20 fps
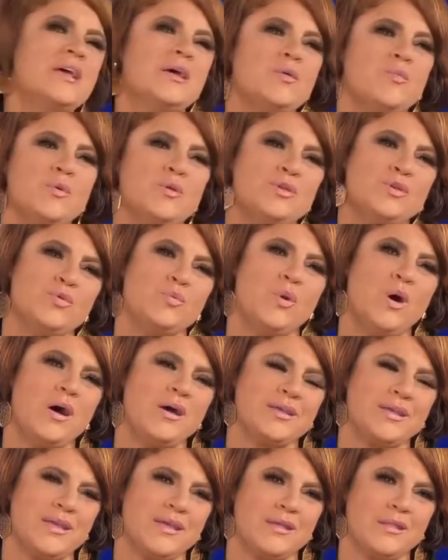when you're
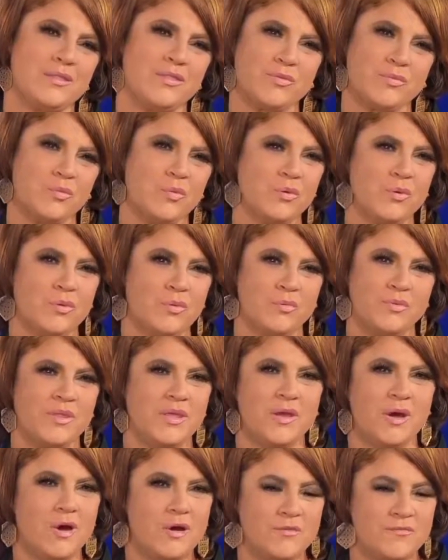walking through
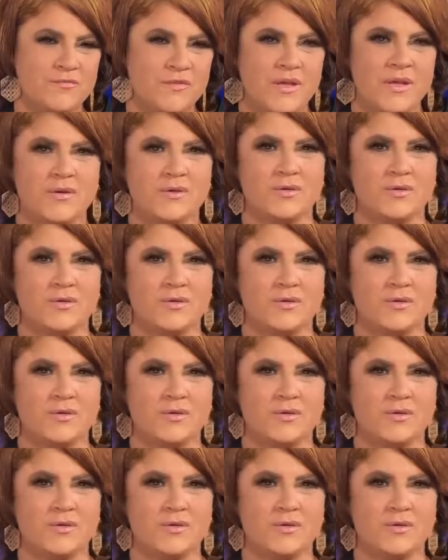the art fair,